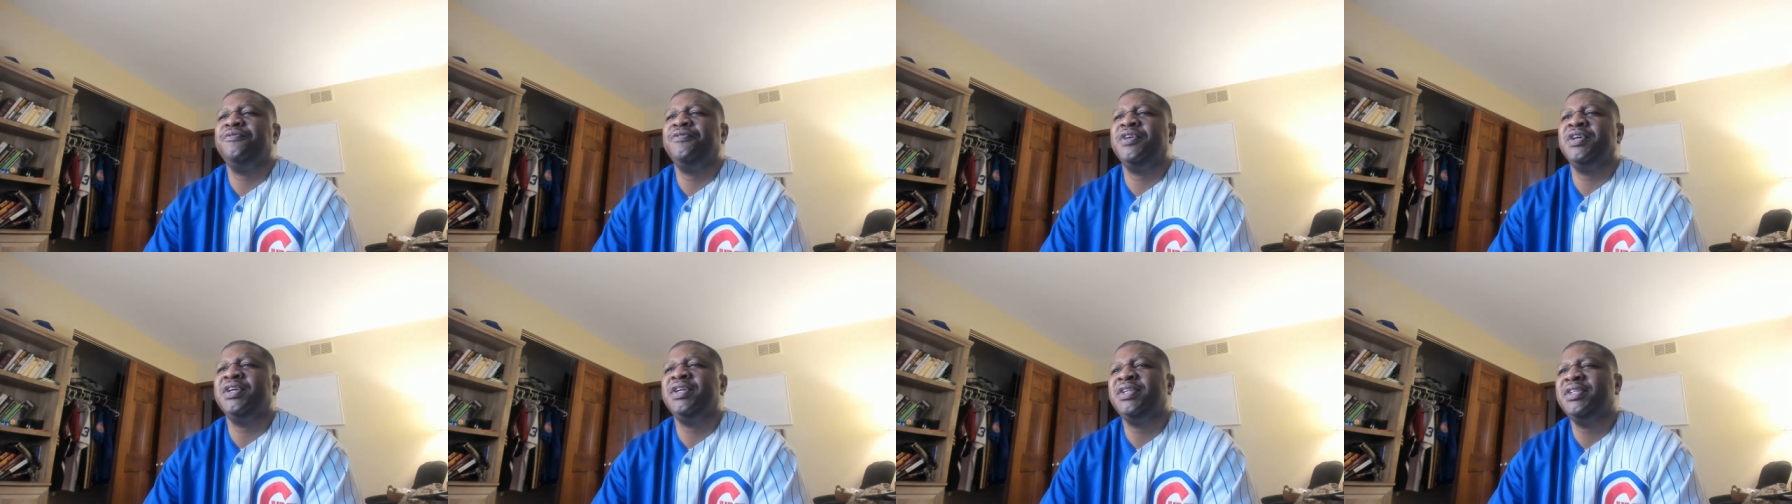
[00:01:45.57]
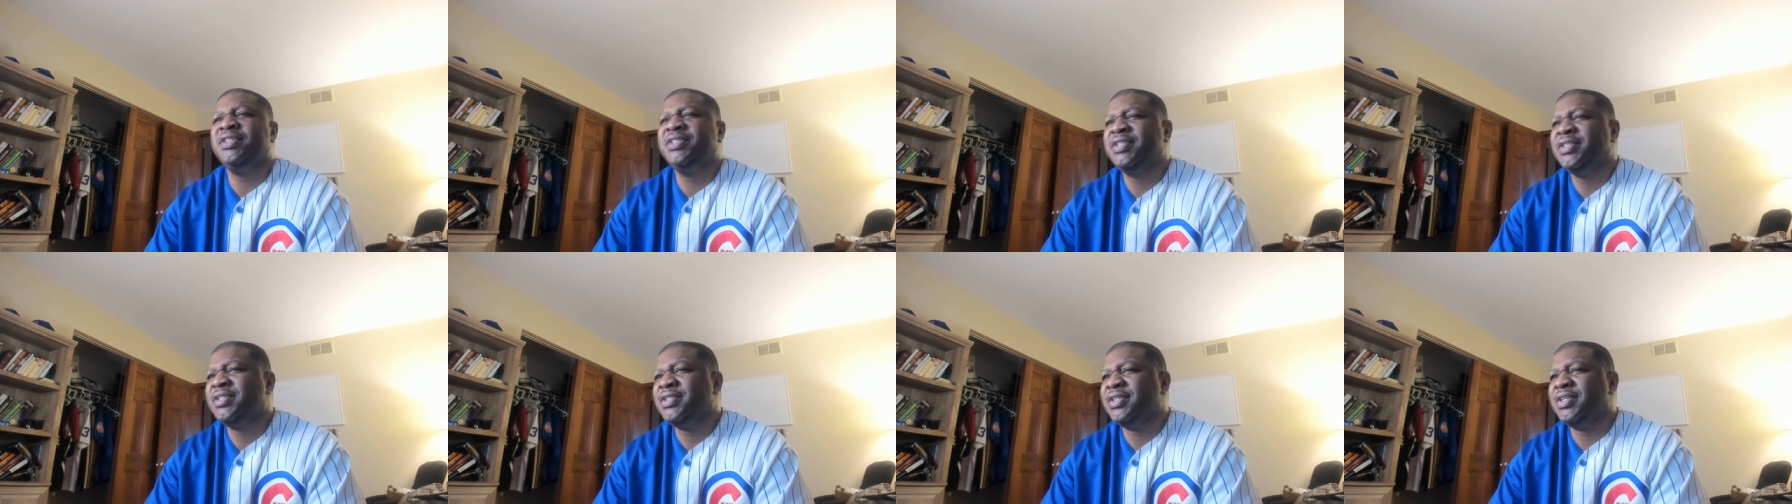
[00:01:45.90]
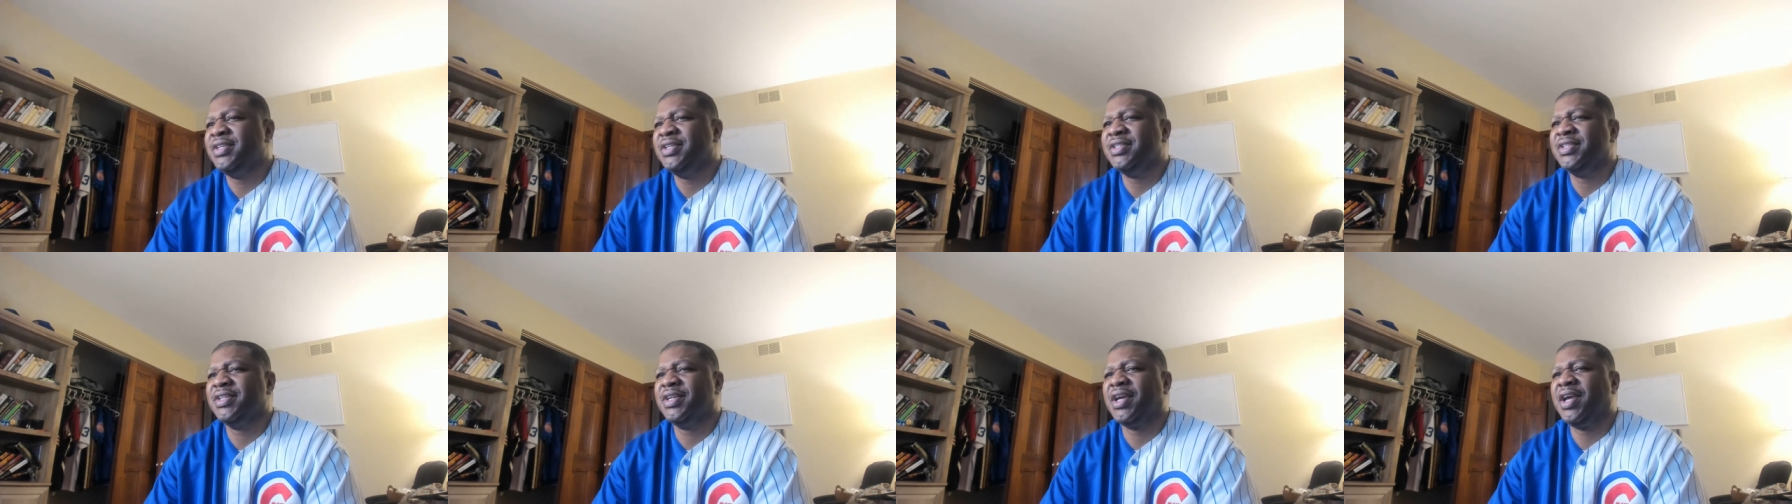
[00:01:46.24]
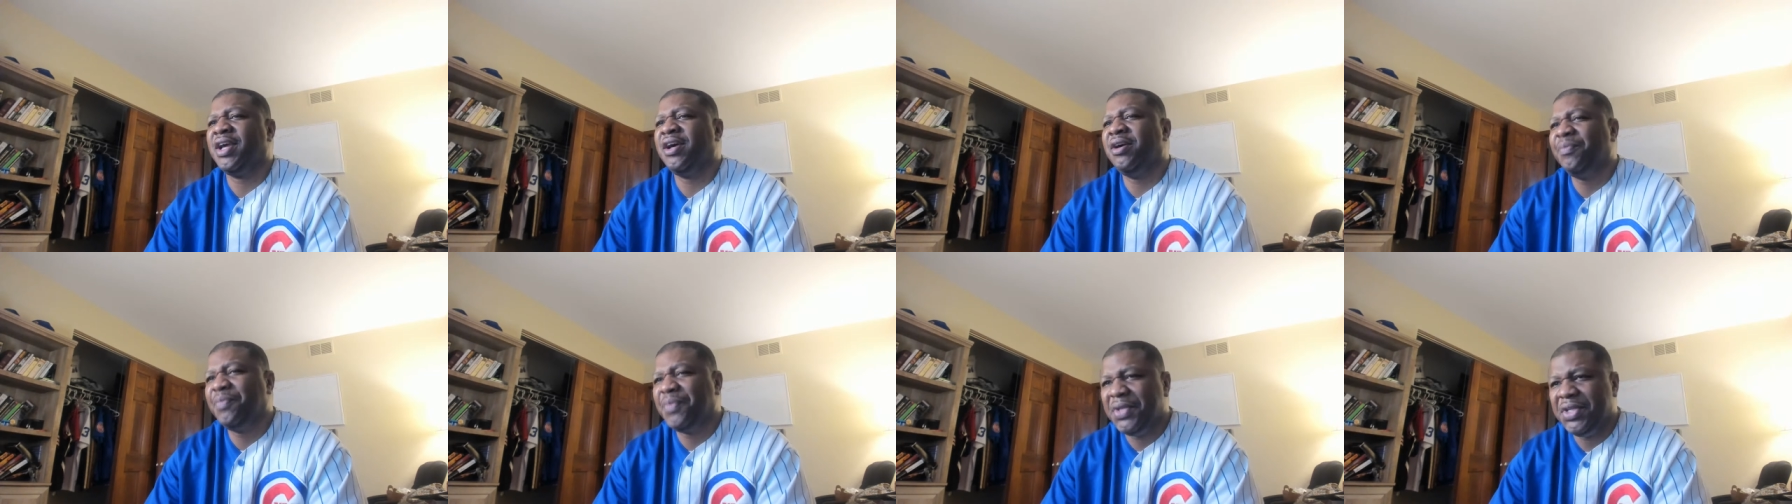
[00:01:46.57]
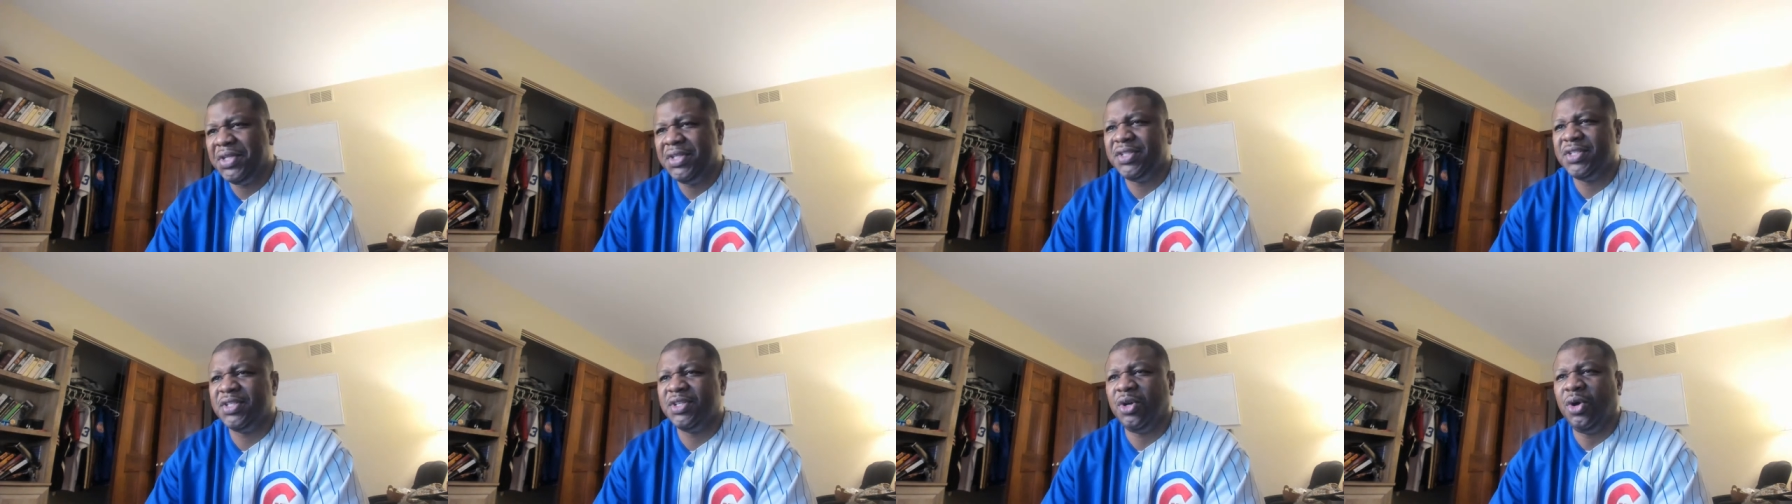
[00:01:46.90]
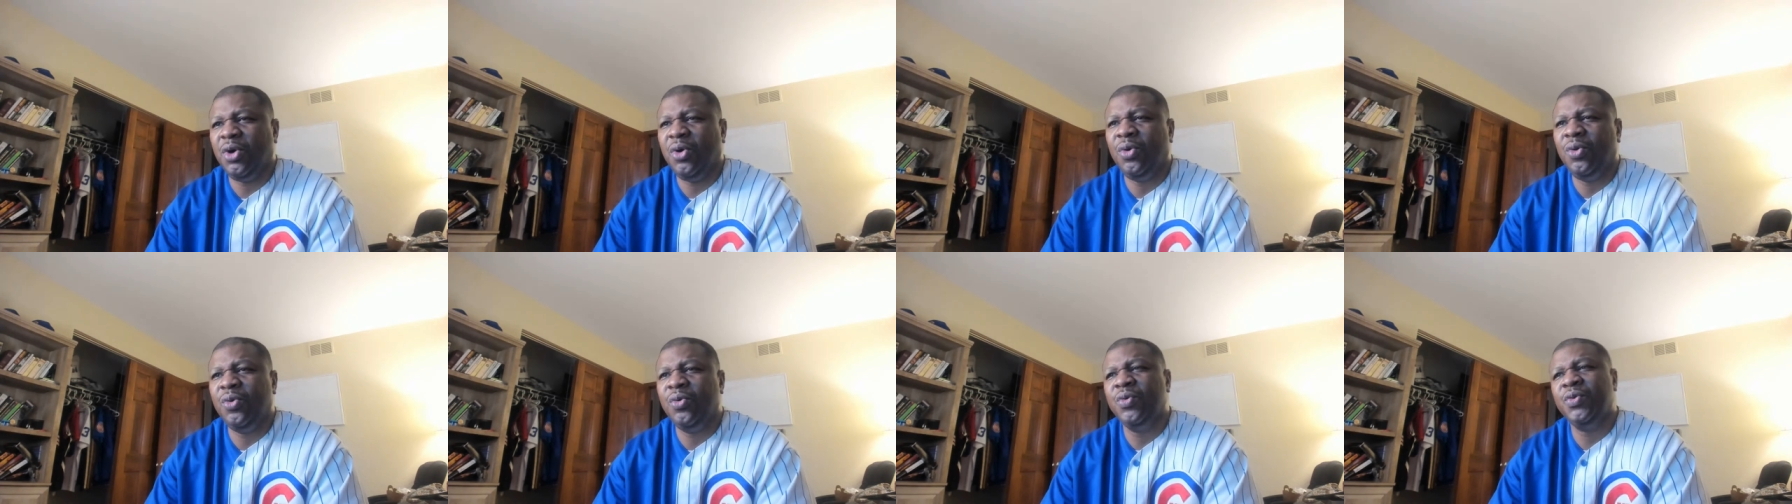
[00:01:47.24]
Vince. Is the company
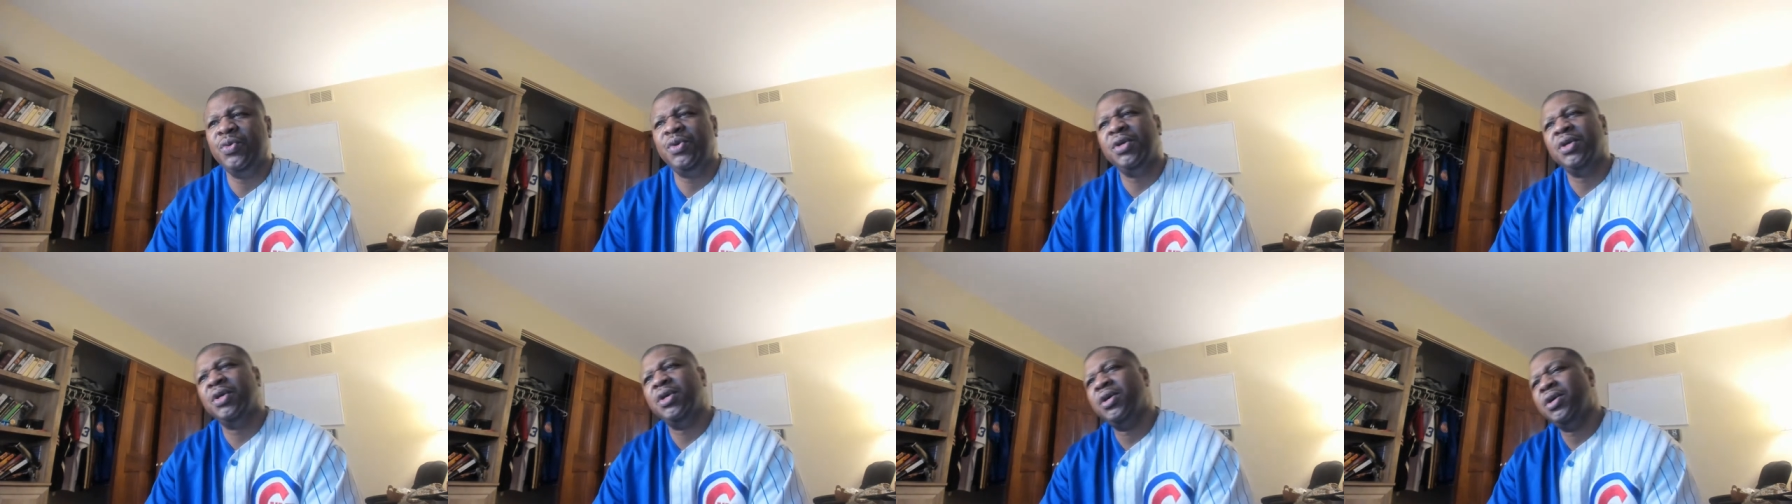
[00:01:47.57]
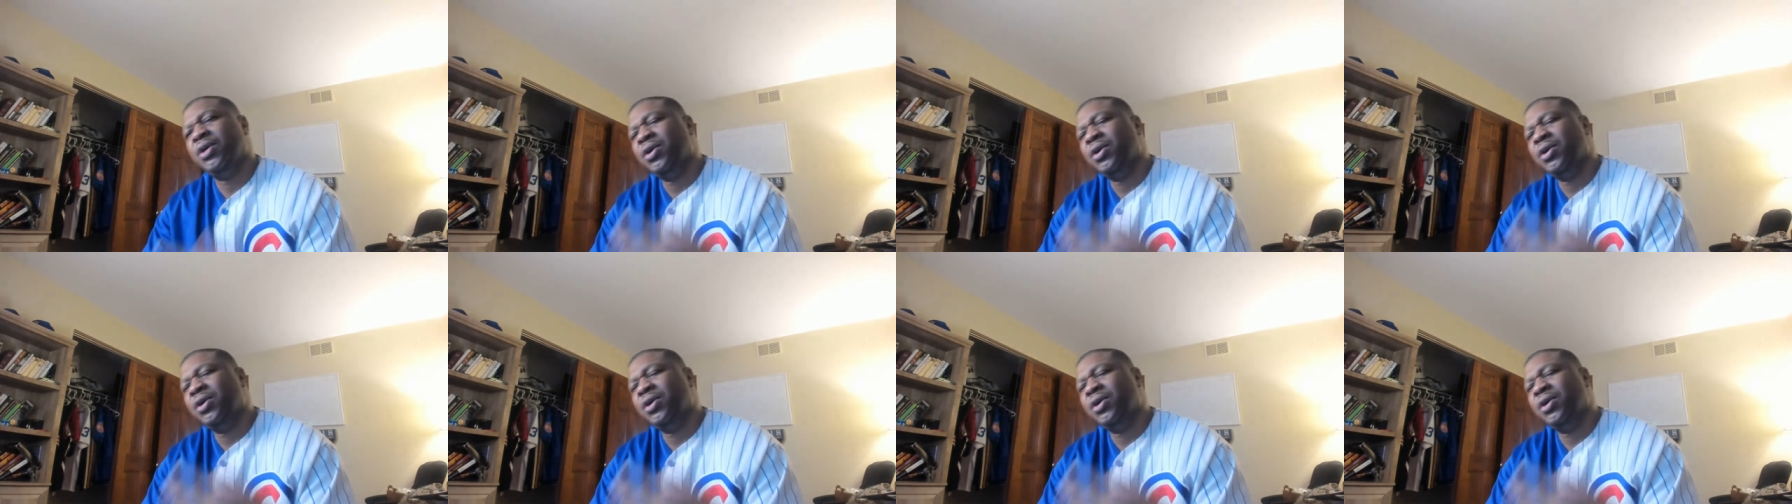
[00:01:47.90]
sold?